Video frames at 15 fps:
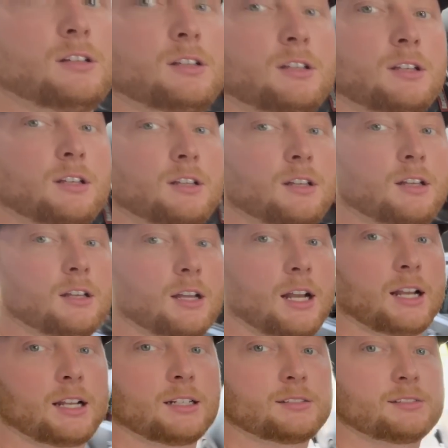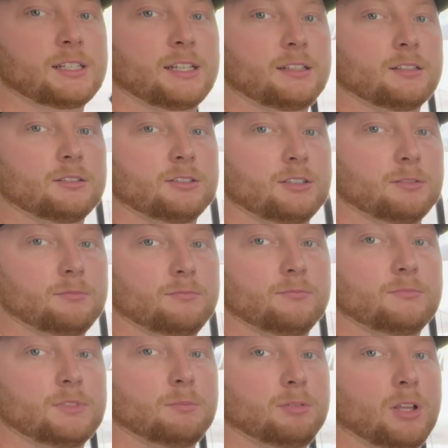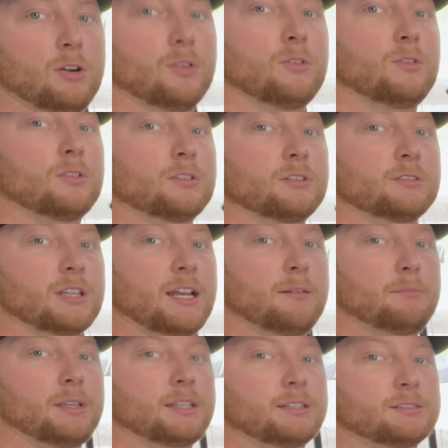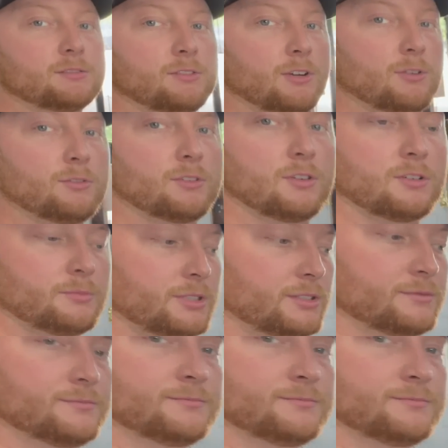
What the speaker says: I gotta say that the blowhorn that big is growing on me.